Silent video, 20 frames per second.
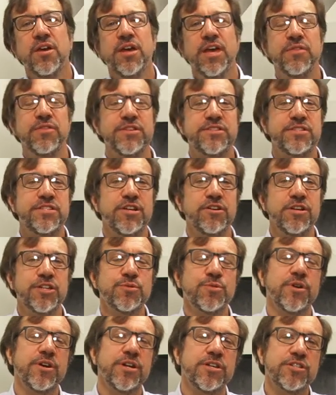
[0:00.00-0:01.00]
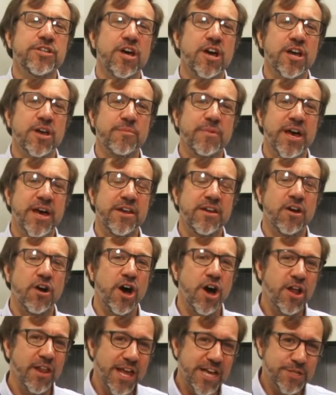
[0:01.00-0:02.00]
In this series, we're going to talk about
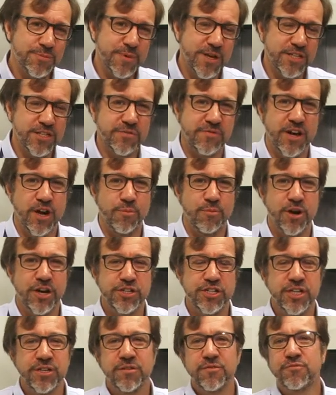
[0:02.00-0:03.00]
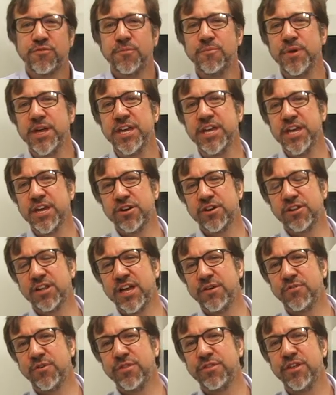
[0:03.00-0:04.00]
all aspects of airbrushing, from beginner
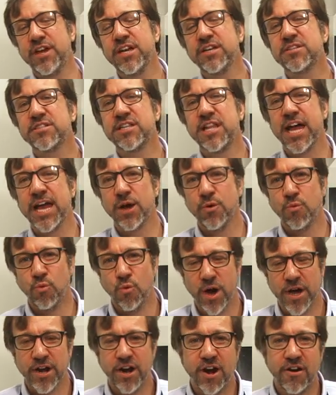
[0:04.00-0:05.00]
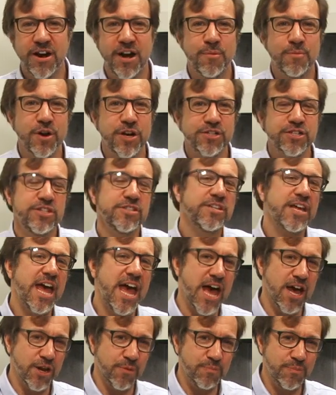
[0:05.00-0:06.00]
level things like what are airbrushes,
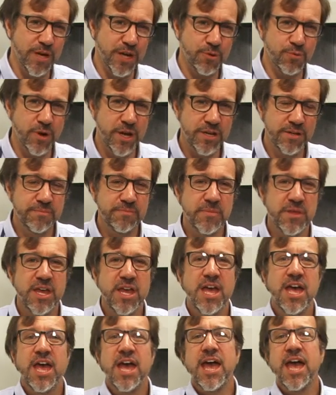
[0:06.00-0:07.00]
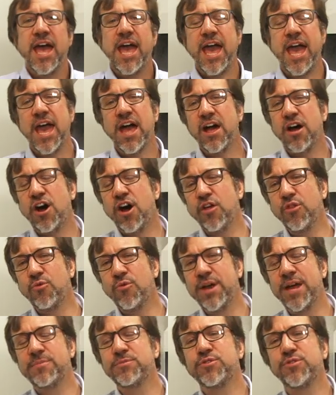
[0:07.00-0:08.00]
how to pick one, and all the
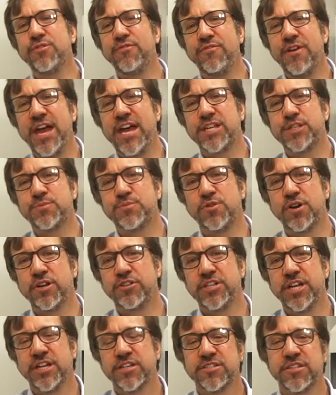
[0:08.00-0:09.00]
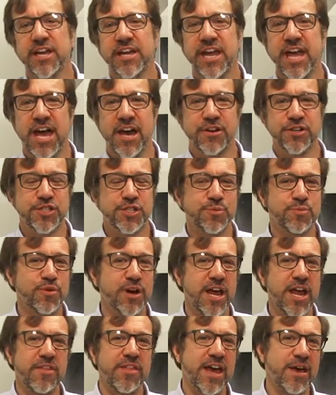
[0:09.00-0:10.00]
way up to advanced projects like how to
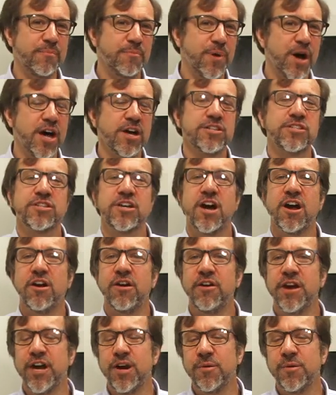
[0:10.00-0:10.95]
spray that boxcar or